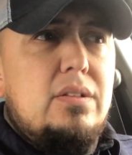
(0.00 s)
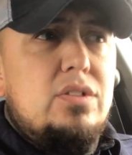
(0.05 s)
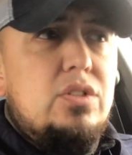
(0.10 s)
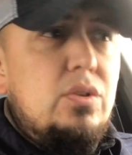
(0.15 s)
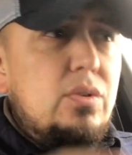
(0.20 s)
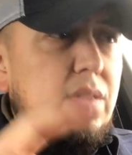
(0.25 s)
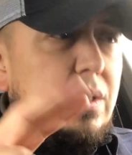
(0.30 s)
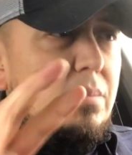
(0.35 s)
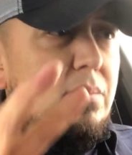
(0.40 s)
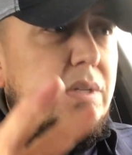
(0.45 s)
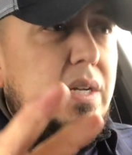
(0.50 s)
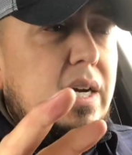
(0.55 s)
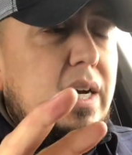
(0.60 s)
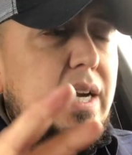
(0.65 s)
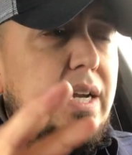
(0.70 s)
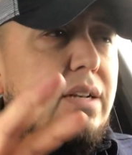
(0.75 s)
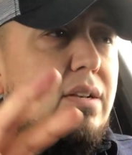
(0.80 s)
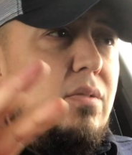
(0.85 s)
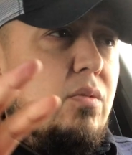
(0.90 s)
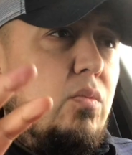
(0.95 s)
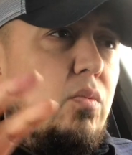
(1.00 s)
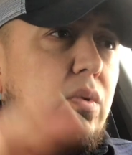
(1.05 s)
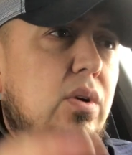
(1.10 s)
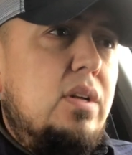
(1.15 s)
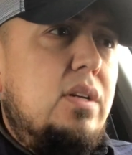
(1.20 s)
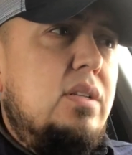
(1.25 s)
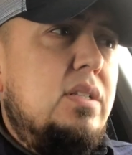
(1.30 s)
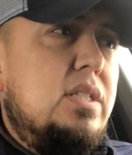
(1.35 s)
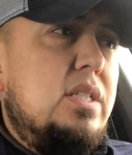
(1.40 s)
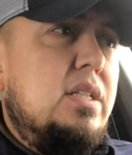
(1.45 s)
Two of them died.
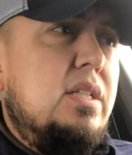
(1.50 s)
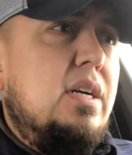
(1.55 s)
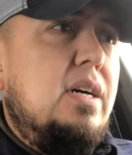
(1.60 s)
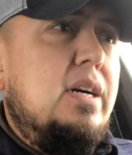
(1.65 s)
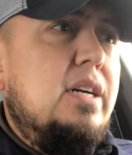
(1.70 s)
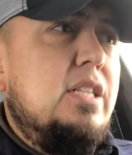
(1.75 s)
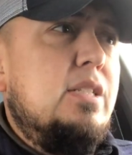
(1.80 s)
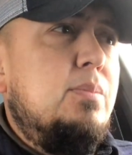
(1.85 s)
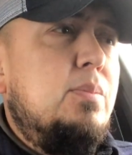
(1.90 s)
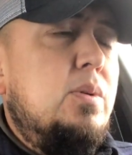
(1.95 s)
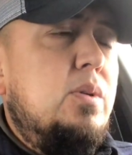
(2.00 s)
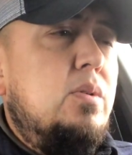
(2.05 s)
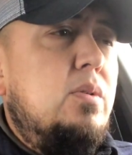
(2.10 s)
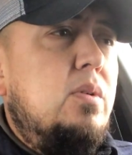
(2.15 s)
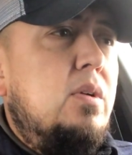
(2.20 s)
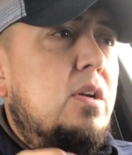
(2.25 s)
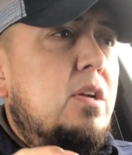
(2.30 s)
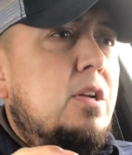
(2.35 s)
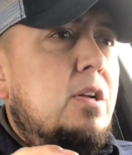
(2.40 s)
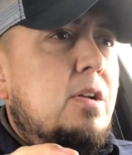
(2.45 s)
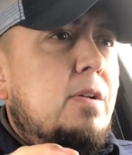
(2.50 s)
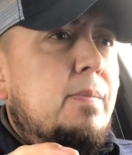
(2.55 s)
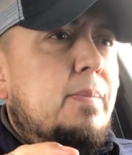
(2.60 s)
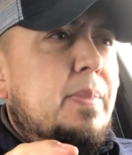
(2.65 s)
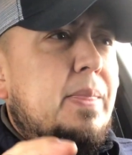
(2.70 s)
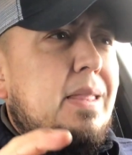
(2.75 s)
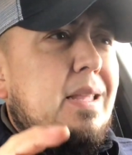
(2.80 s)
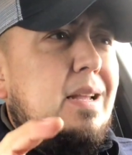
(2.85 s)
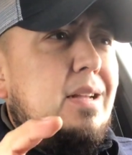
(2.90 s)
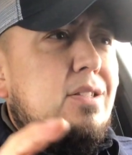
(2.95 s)
One is in the hospital.
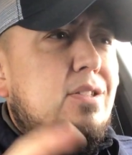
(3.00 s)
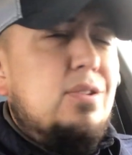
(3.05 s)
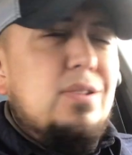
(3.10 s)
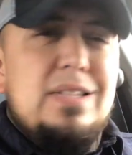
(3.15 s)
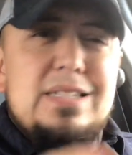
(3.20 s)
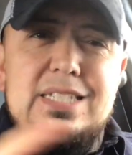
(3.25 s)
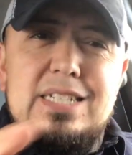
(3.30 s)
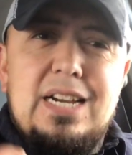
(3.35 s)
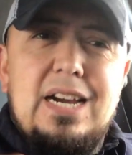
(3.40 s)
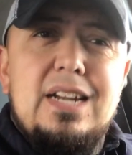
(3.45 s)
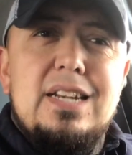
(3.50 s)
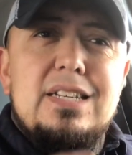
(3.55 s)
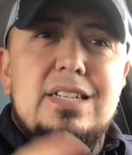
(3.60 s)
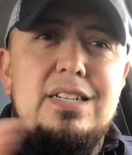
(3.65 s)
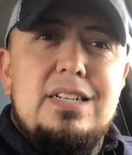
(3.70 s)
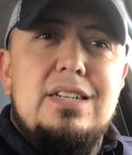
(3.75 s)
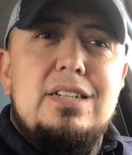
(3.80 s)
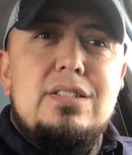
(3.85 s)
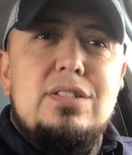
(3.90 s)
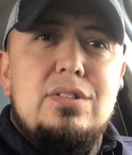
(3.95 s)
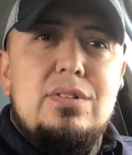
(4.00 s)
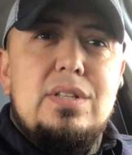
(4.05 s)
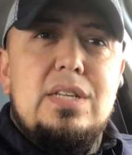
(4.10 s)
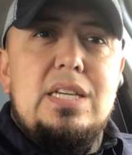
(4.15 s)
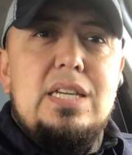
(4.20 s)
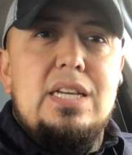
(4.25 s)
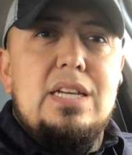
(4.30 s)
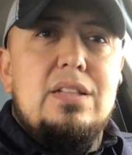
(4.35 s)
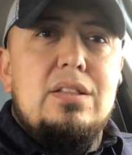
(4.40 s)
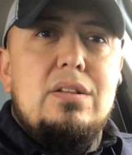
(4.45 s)
So that's kind of good, so
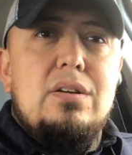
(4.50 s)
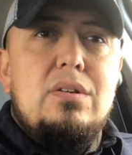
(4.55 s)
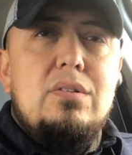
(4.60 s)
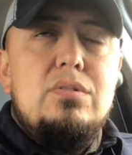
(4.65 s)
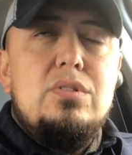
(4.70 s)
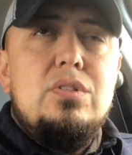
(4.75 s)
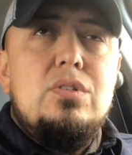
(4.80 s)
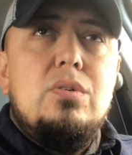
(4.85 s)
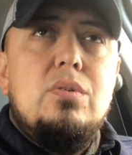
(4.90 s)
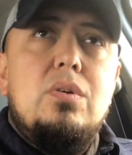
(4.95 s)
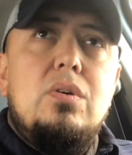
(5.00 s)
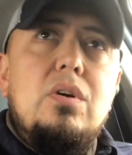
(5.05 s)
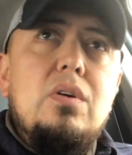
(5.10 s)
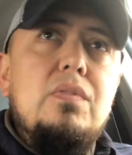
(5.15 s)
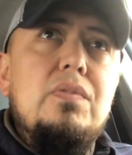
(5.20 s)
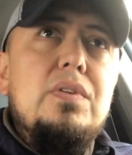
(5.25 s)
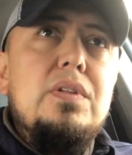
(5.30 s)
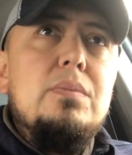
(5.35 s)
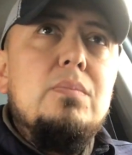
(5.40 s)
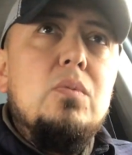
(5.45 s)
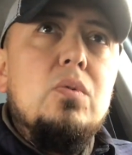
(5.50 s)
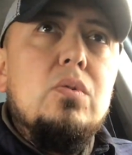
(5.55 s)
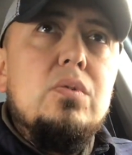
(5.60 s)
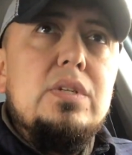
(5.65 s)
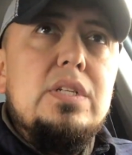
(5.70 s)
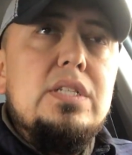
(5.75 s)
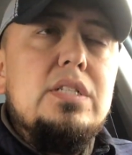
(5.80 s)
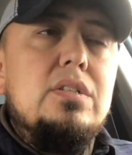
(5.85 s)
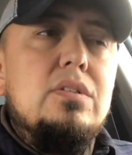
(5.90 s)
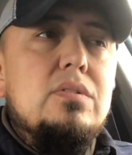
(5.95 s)
they can get the whole story. Hopefully more
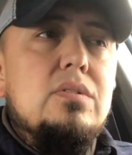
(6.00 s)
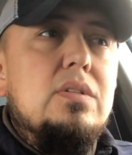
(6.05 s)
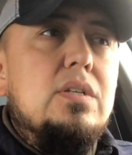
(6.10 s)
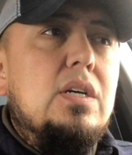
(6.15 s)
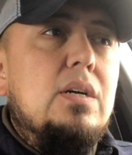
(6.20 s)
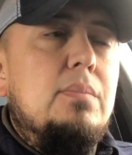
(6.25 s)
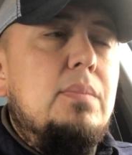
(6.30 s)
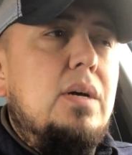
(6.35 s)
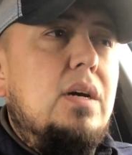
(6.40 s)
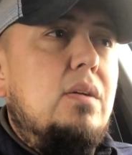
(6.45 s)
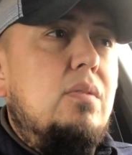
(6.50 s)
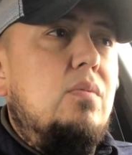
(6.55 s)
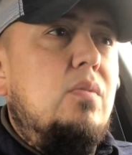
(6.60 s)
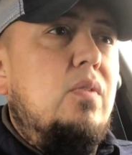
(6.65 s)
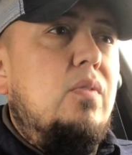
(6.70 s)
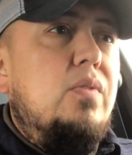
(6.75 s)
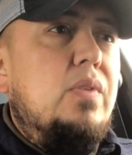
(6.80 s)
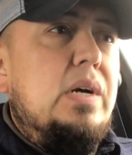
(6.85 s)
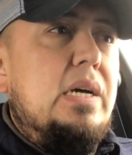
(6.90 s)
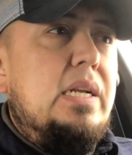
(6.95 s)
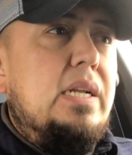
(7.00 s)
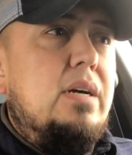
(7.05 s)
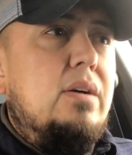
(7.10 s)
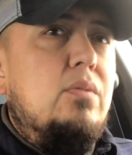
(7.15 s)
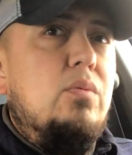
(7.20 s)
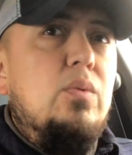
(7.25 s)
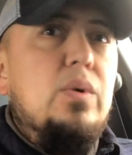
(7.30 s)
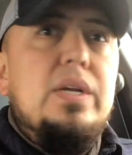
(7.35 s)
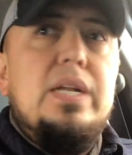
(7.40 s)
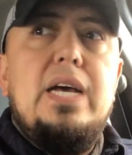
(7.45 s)
details will come out and we'll find
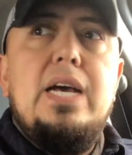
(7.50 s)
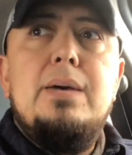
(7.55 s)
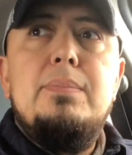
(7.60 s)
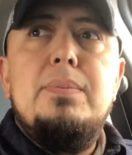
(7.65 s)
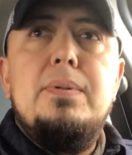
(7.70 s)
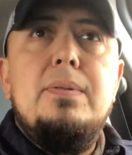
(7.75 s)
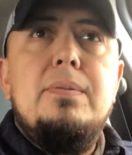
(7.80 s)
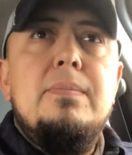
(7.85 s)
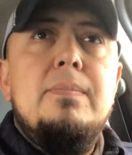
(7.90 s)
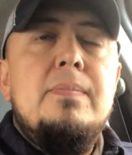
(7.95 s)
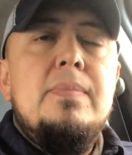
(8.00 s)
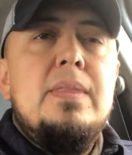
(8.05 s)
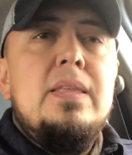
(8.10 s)
out what happened.